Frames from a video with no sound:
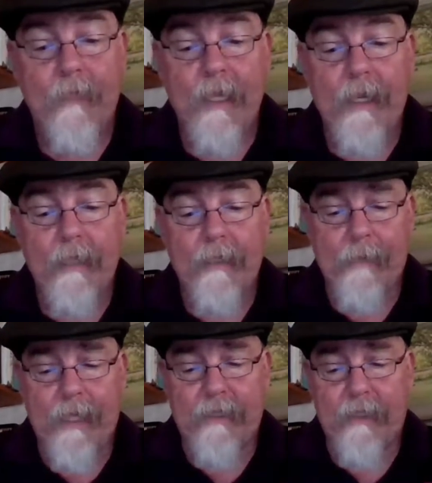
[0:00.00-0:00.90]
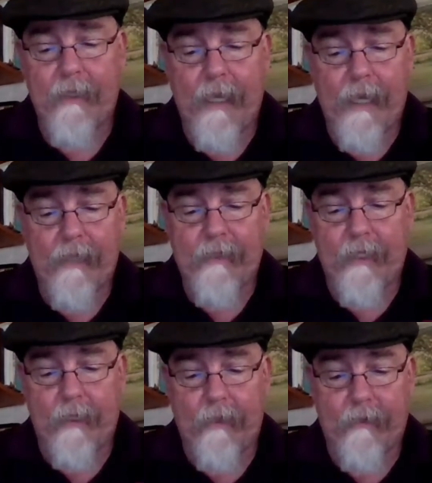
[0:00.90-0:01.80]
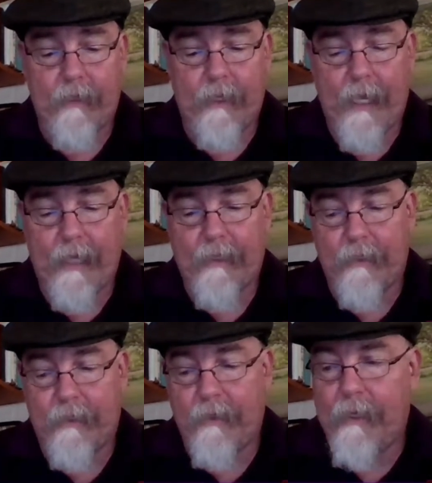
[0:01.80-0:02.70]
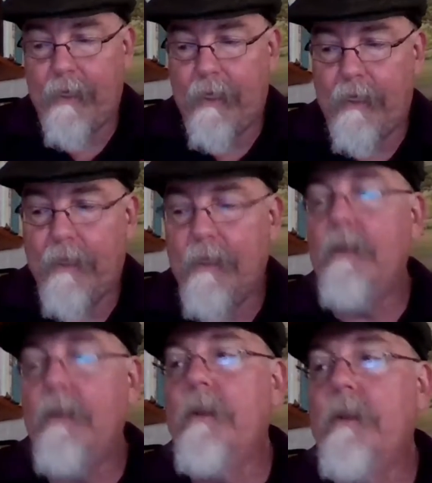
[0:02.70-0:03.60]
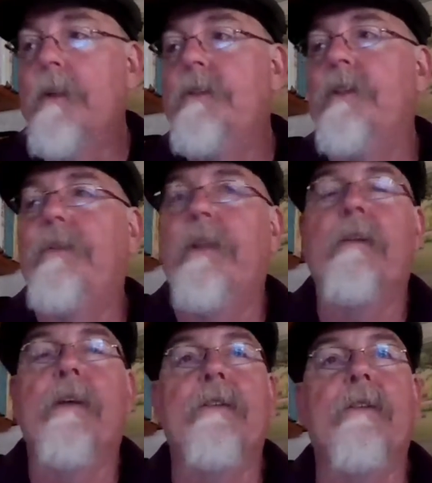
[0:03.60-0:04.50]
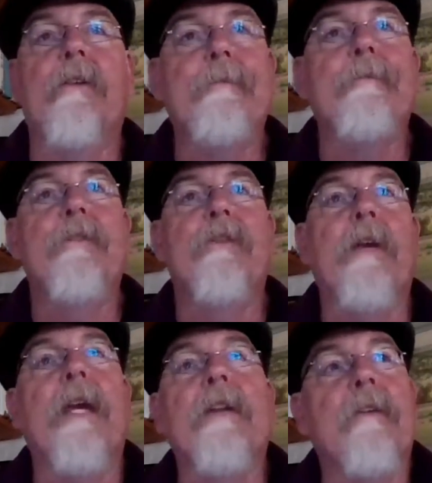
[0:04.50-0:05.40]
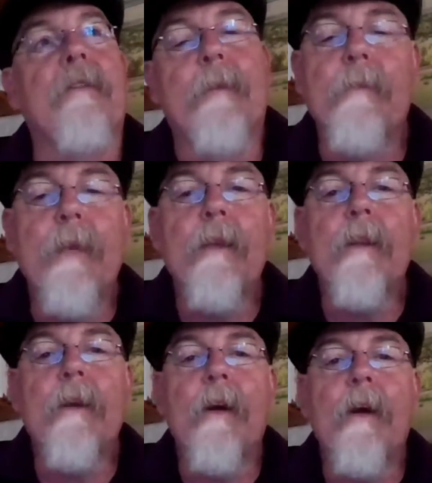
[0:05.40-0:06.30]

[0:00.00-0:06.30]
And as I mentioned at the outset, there's legal action still pending just for the original shrinkage of the monument.